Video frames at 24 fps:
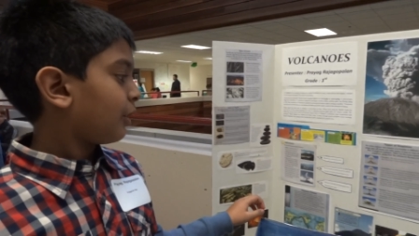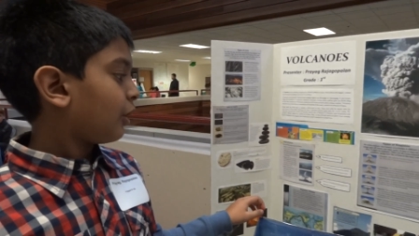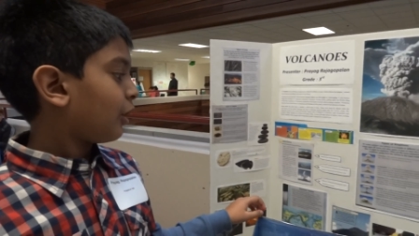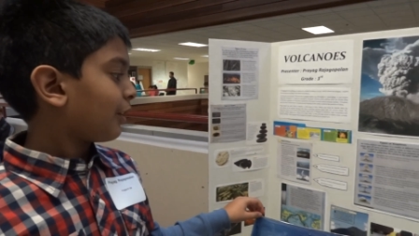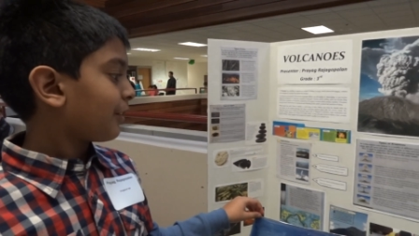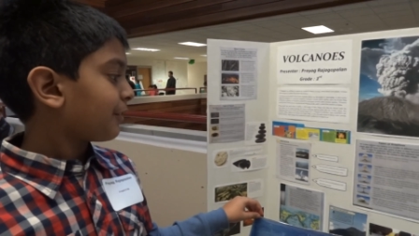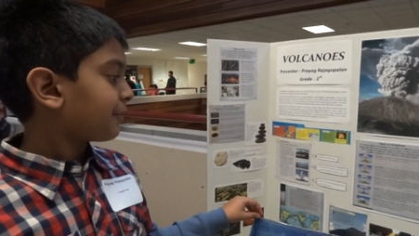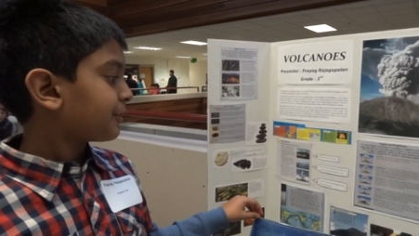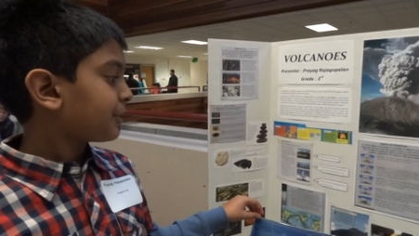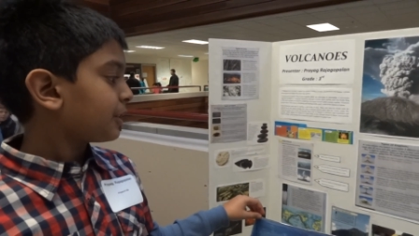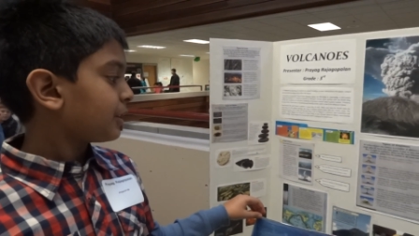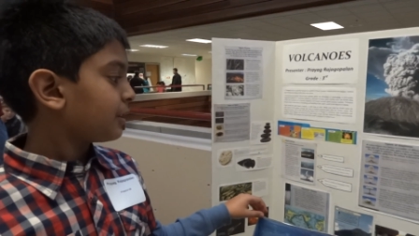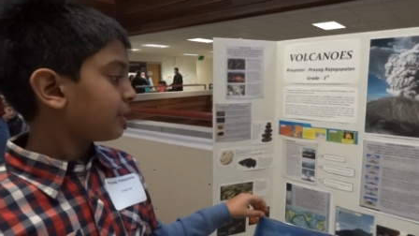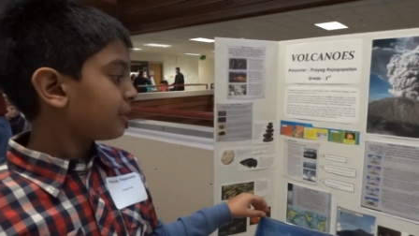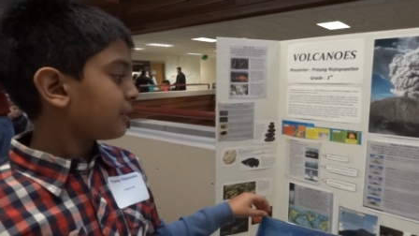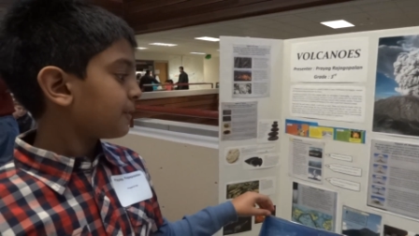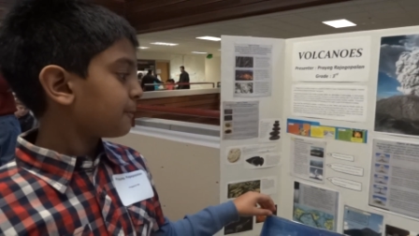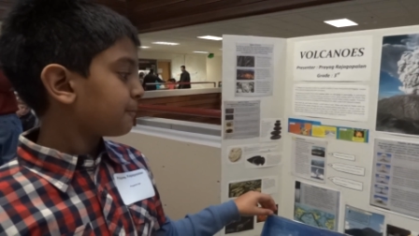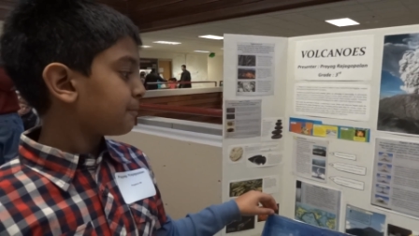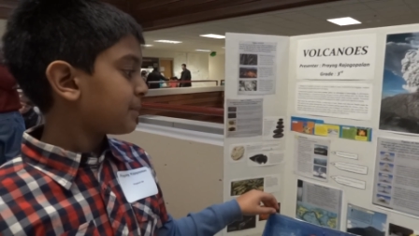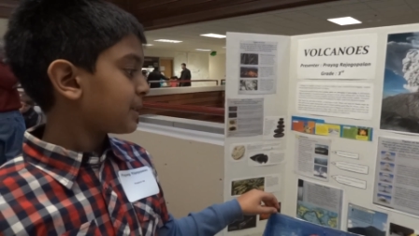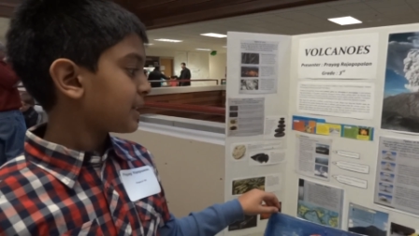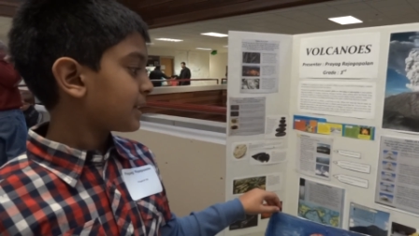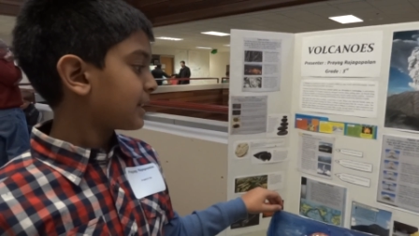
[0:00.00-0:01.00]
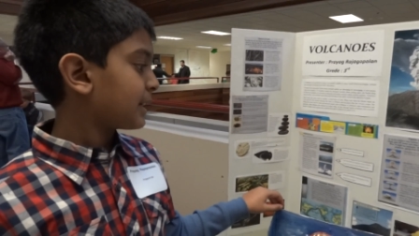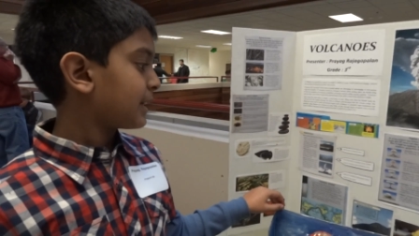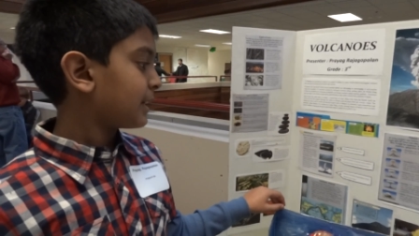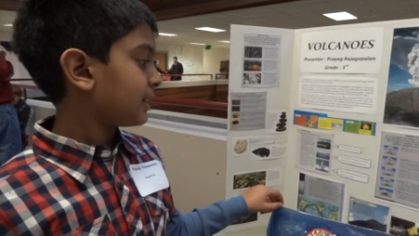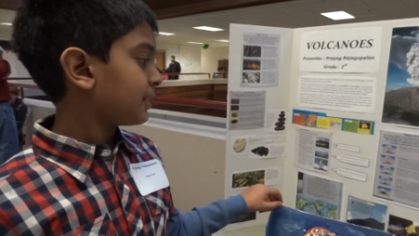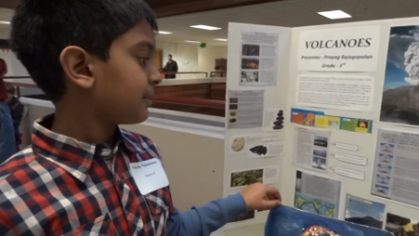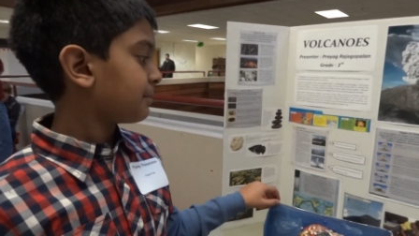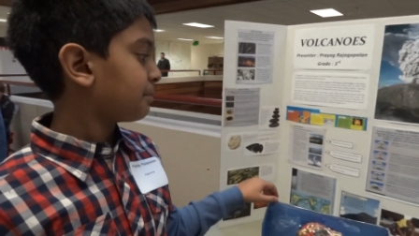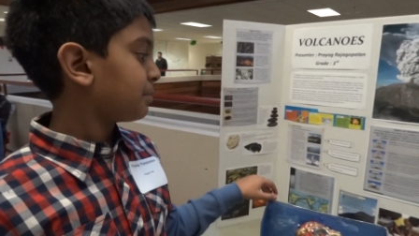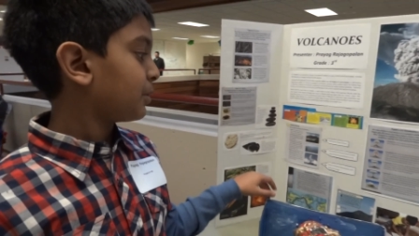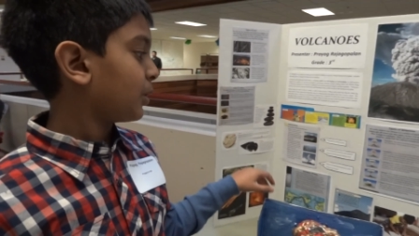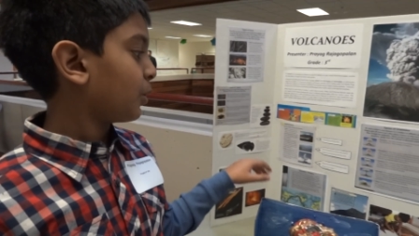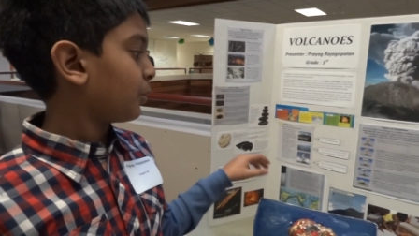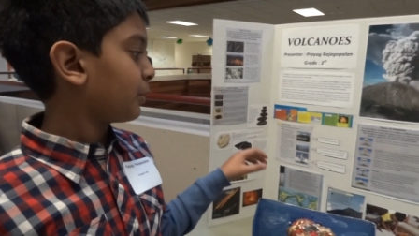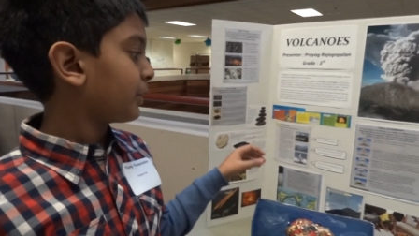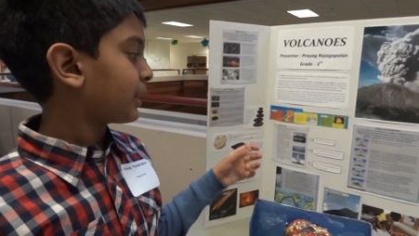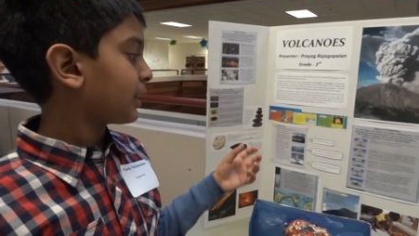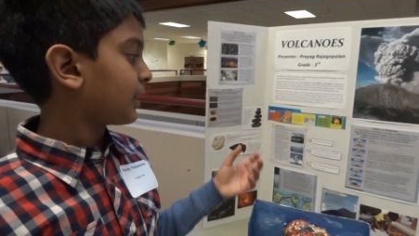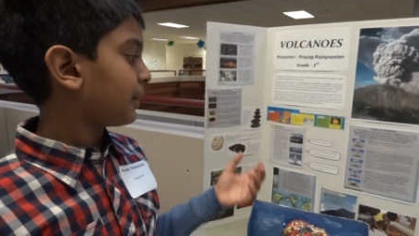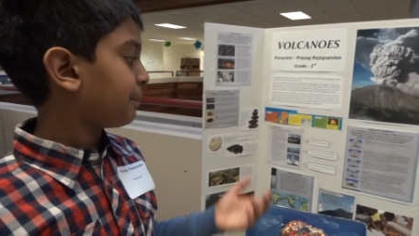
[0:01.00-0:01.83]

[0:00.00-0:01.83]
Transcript: often begin blowing